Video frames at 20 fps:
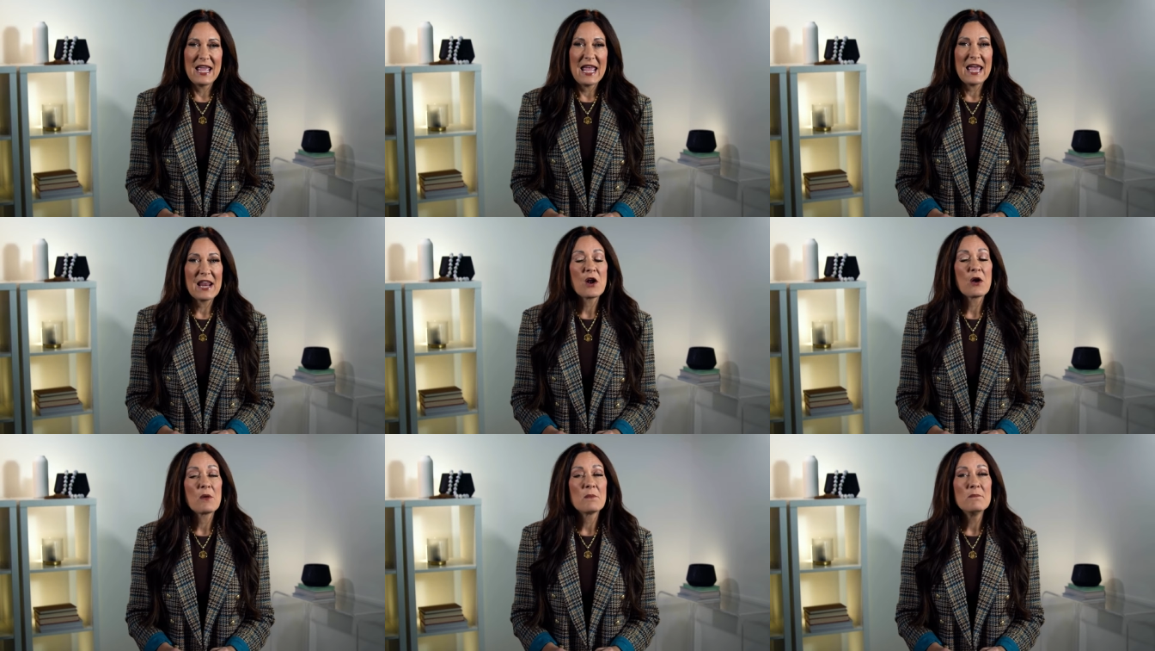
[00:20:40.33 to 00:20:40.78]

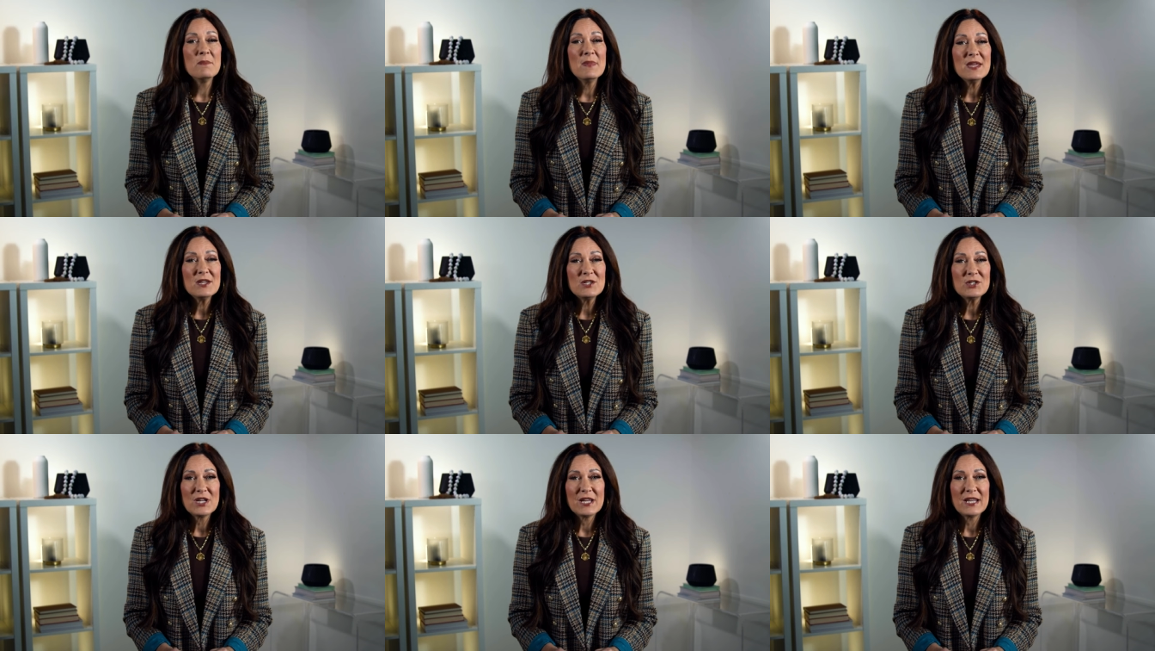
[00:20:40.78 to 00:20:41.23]
and our
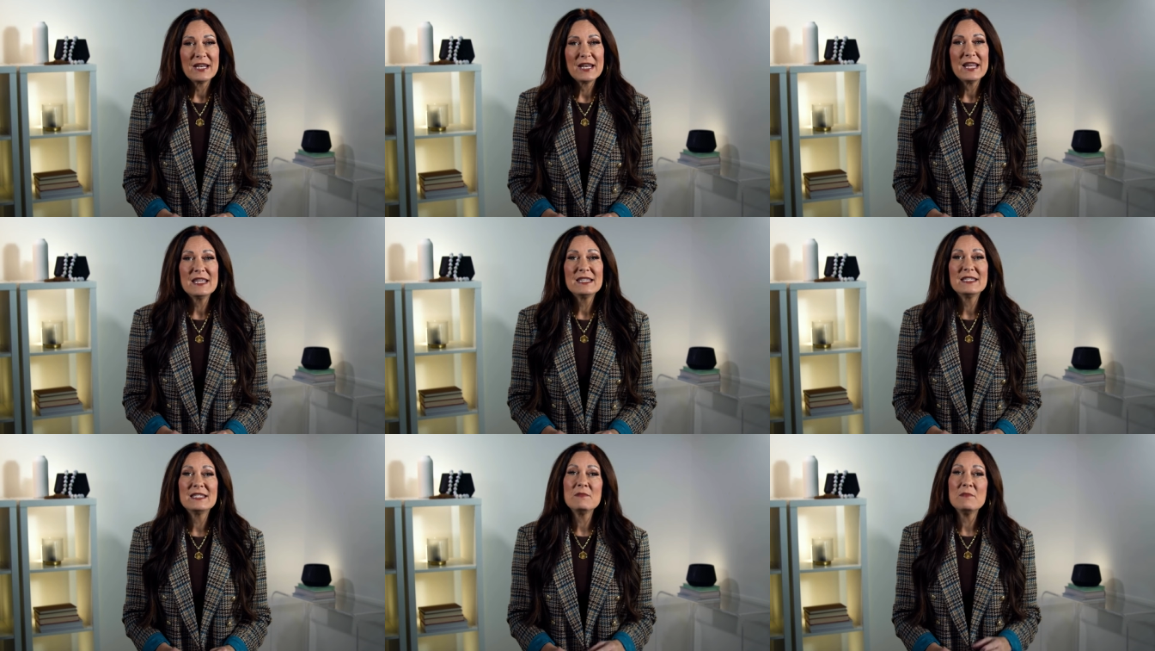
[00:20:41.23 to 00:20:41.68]
mission
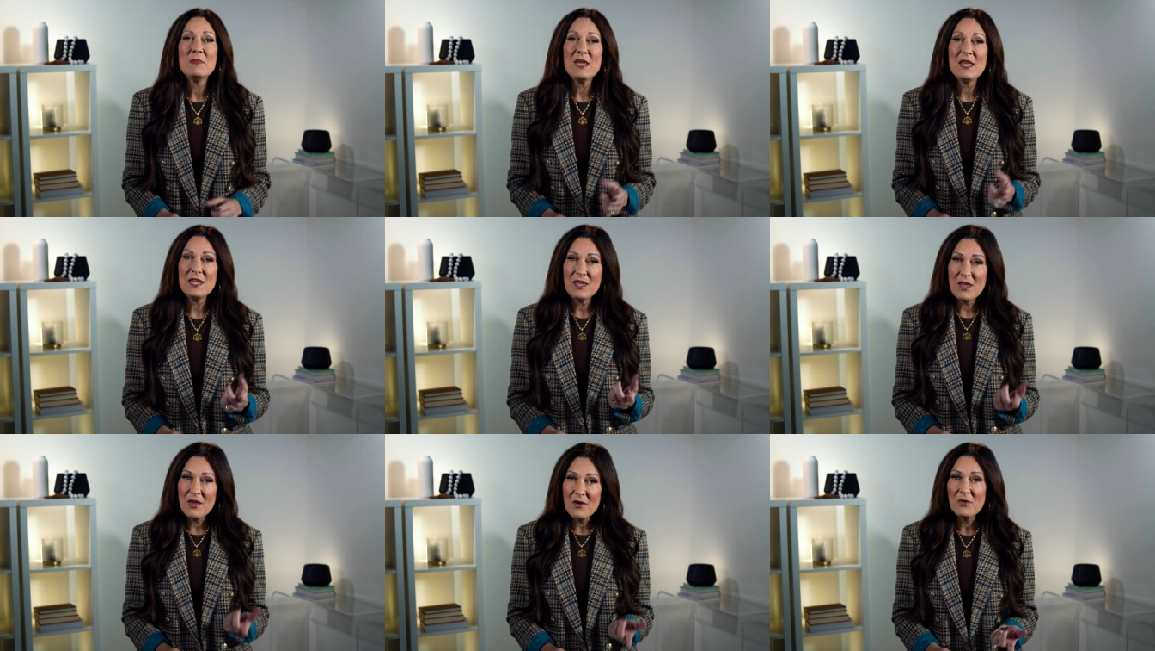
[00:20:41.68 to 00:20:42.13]
is to
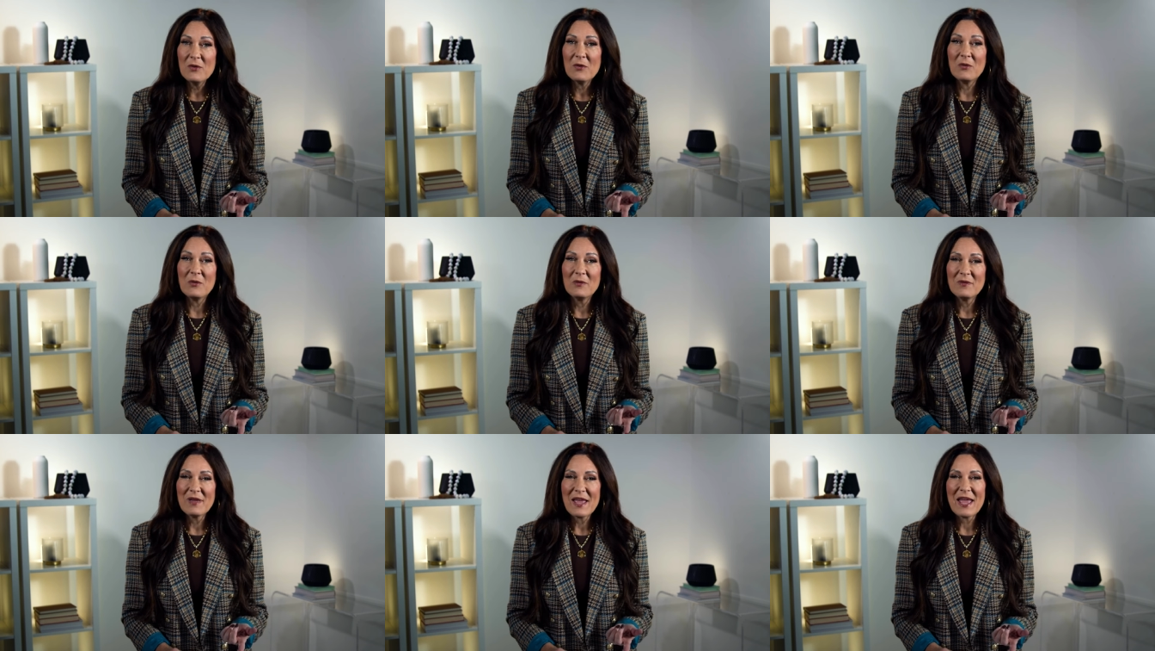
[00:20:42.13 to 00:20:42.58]
meet
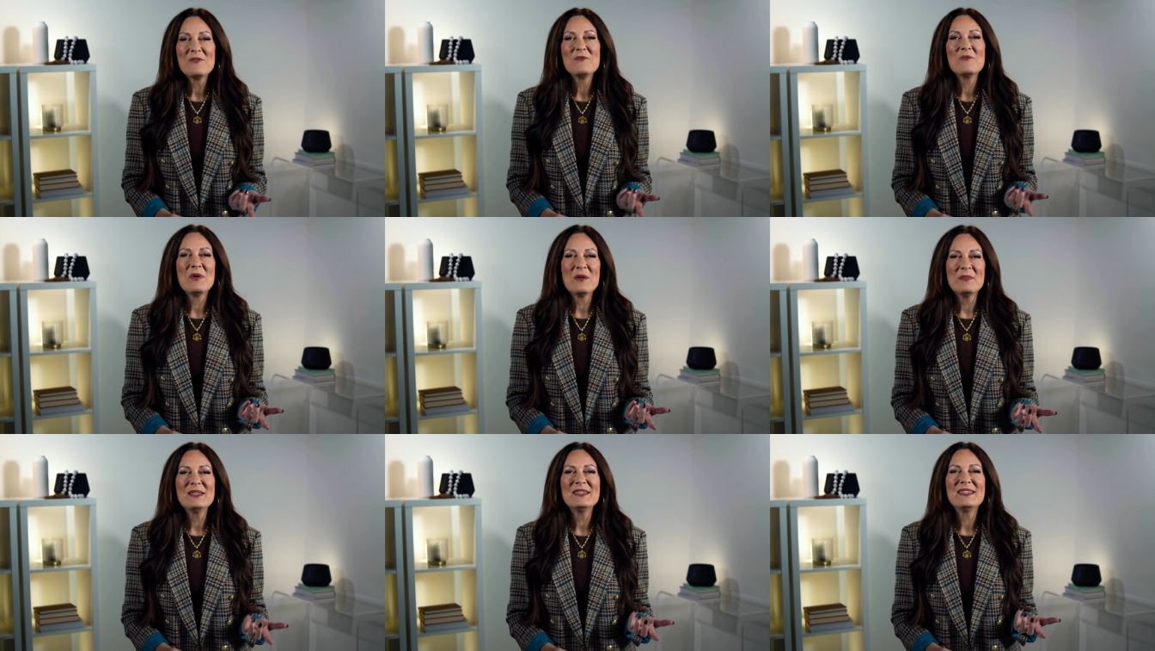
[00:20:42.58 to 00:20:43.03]
you
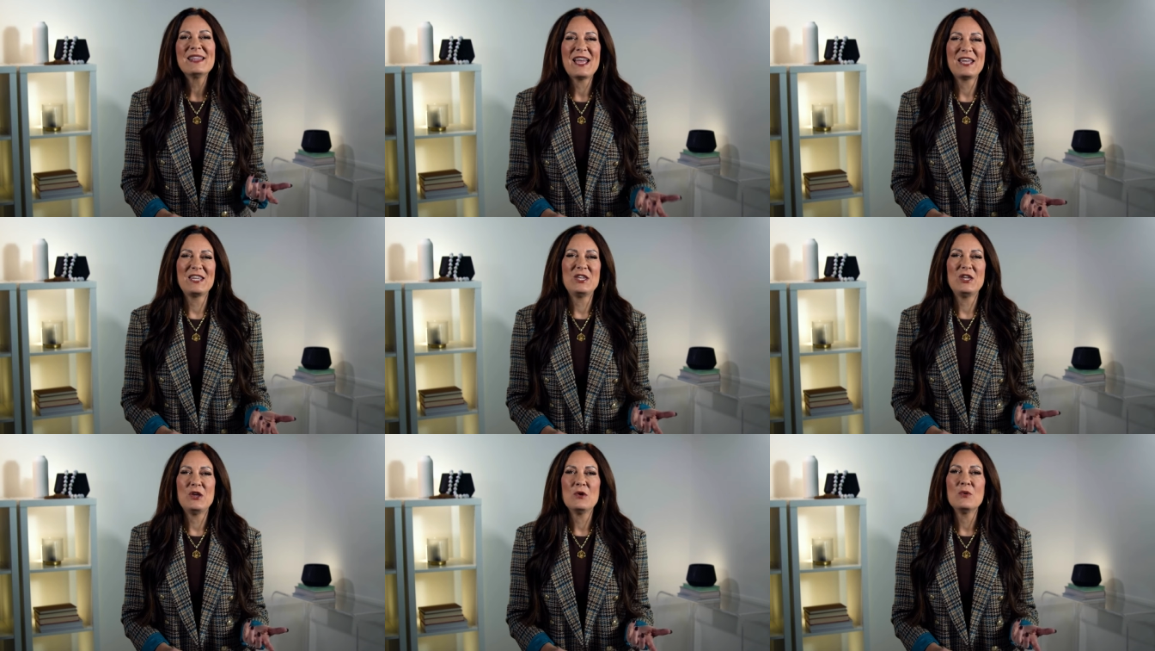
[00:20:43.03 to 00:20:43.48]
and women
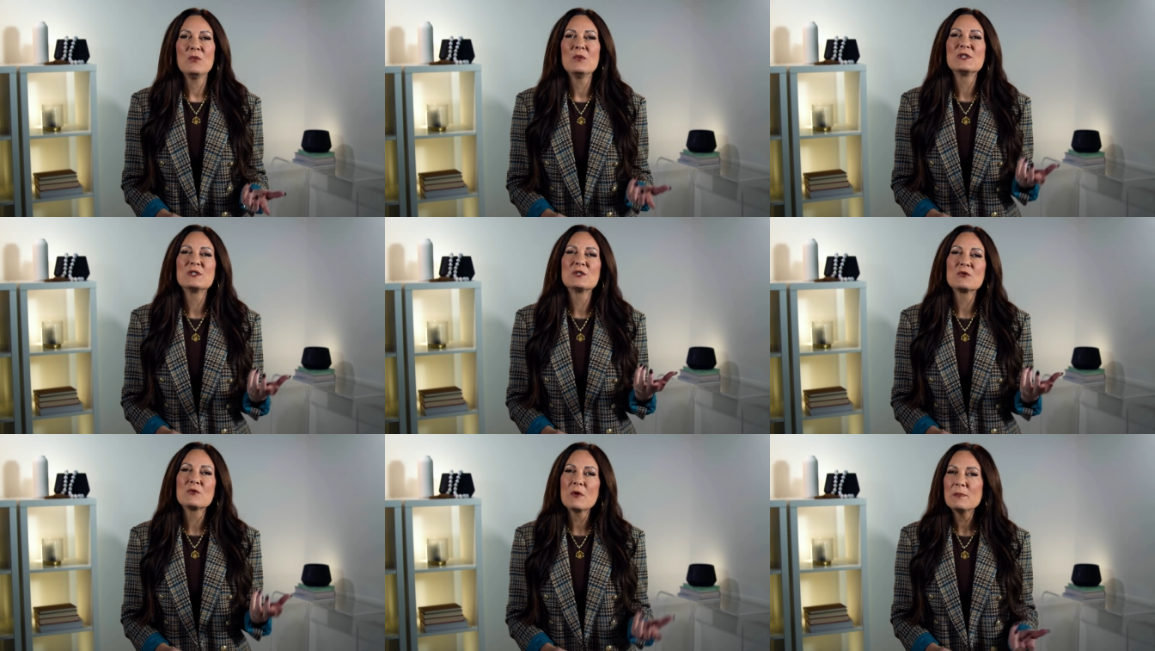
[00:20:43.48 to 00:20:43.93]
like you
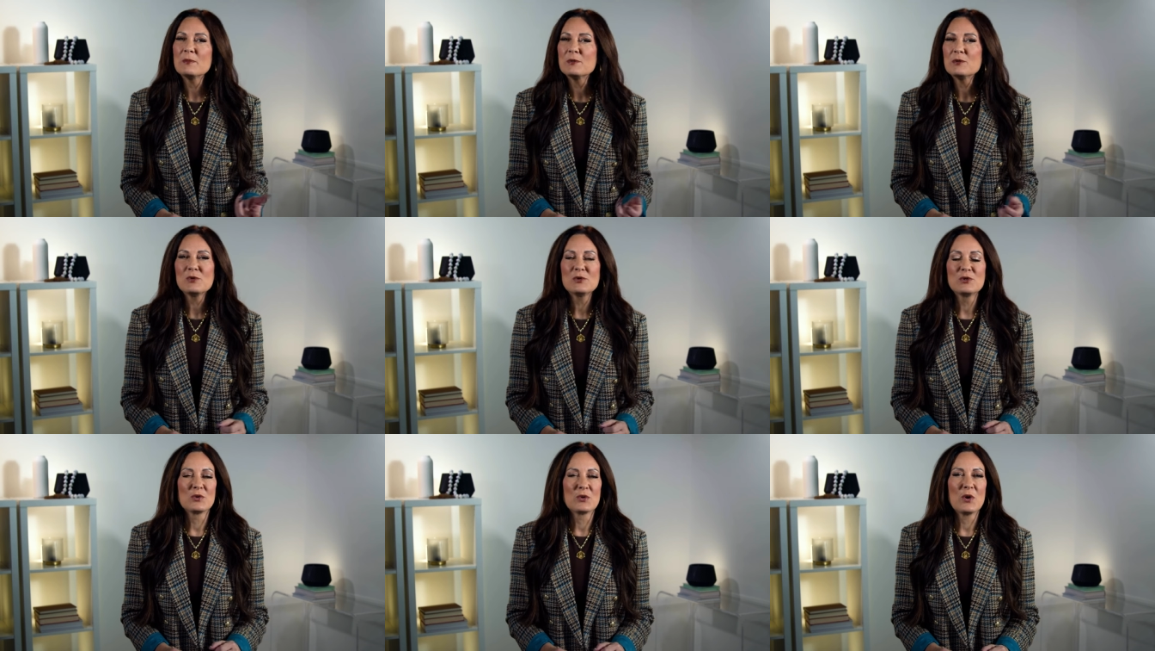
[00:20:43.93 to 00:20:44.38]
with
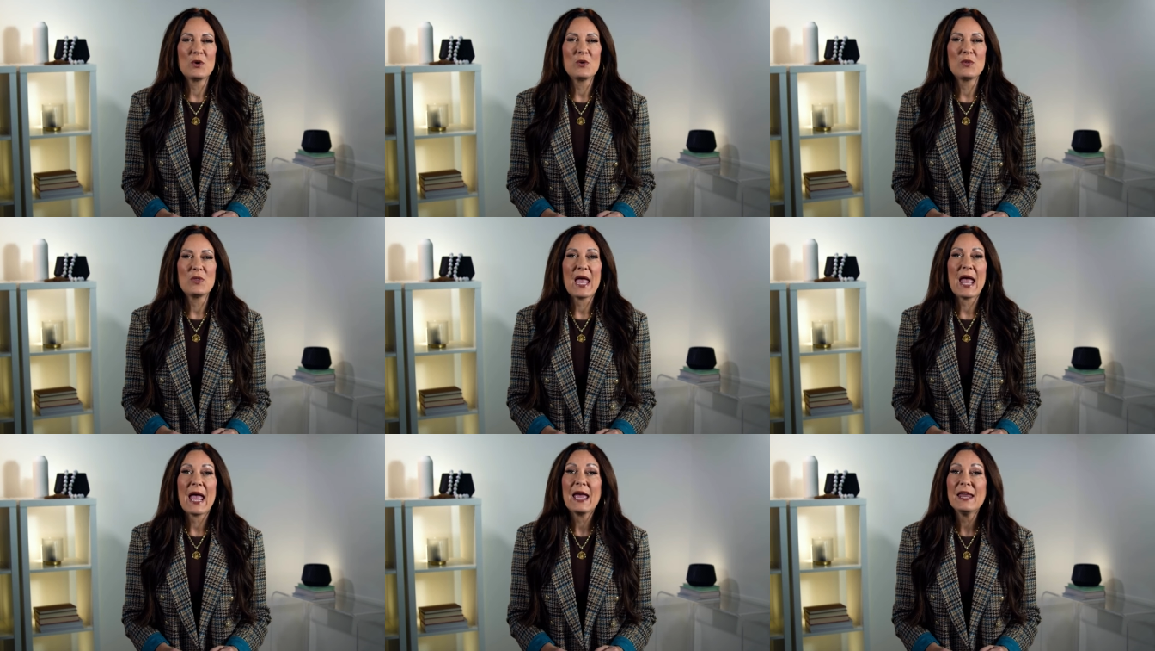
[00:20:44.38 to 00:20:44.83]
scriptural
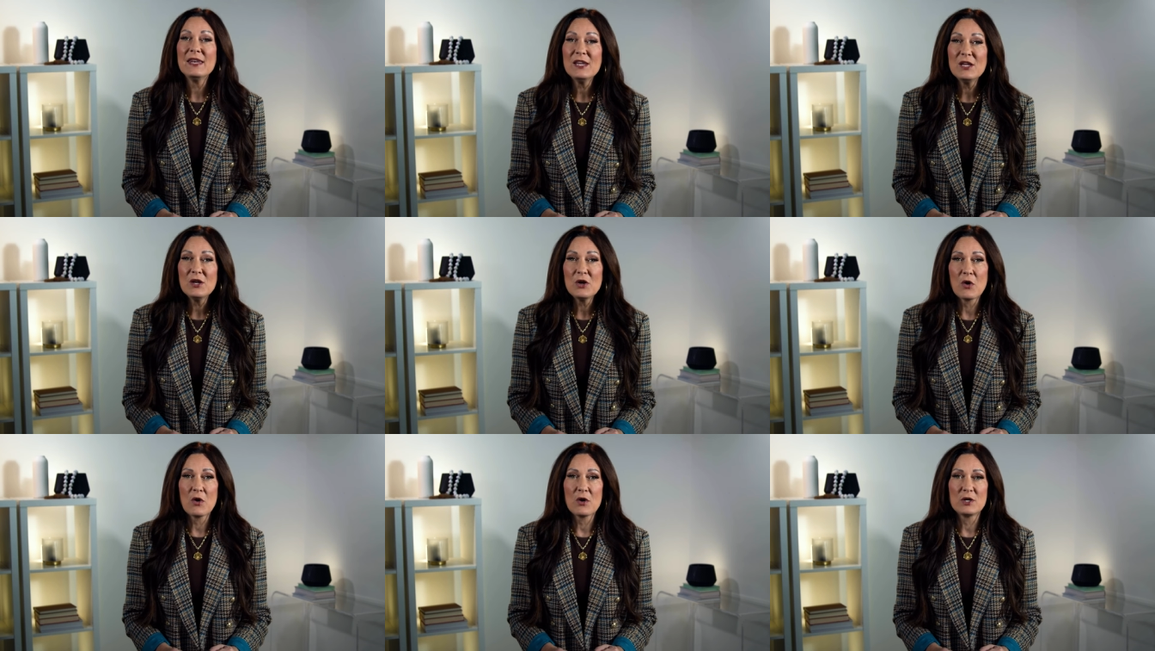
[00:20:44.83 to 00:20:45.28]
truth and
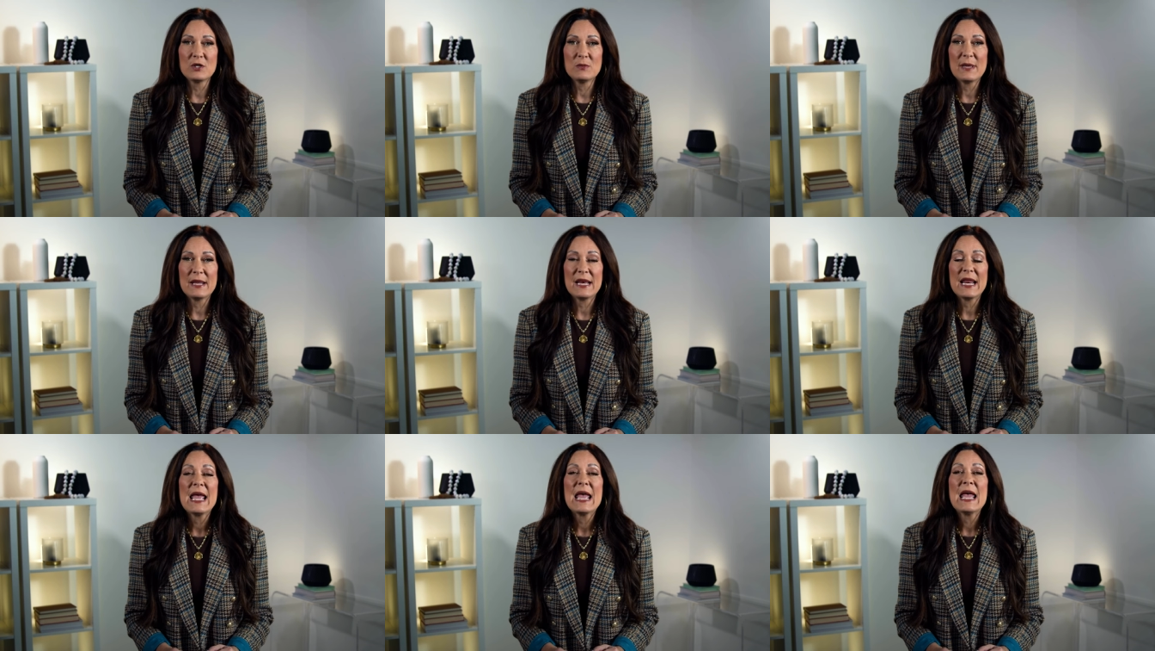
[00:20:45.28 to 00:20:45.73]

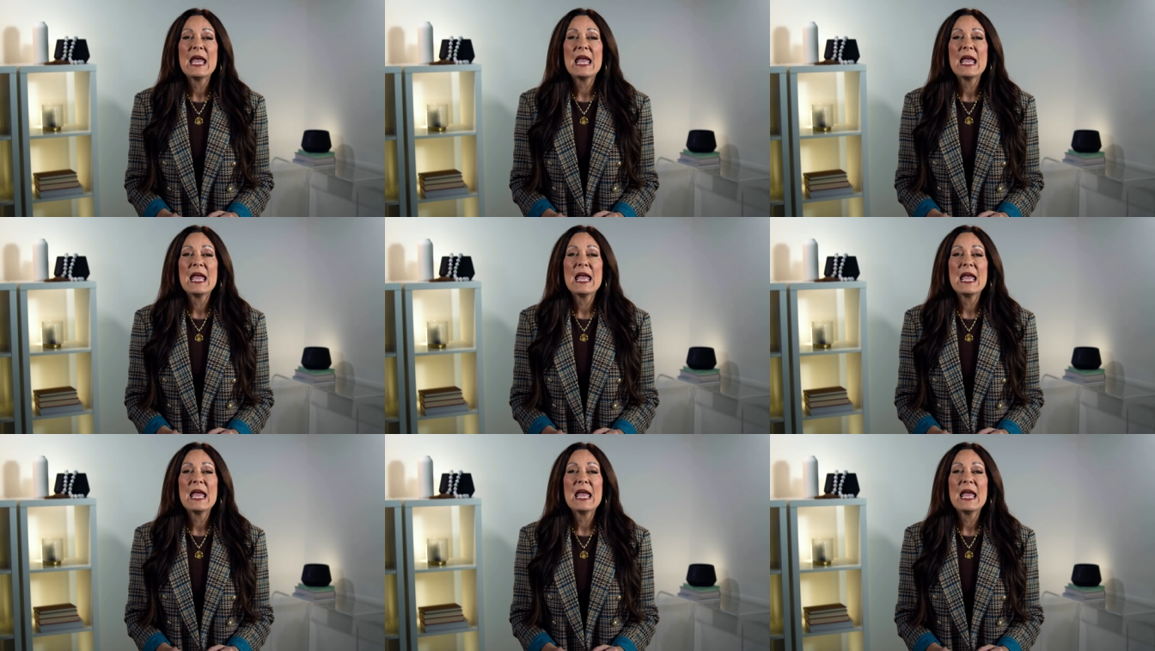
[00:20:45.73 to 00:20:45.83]
encouragement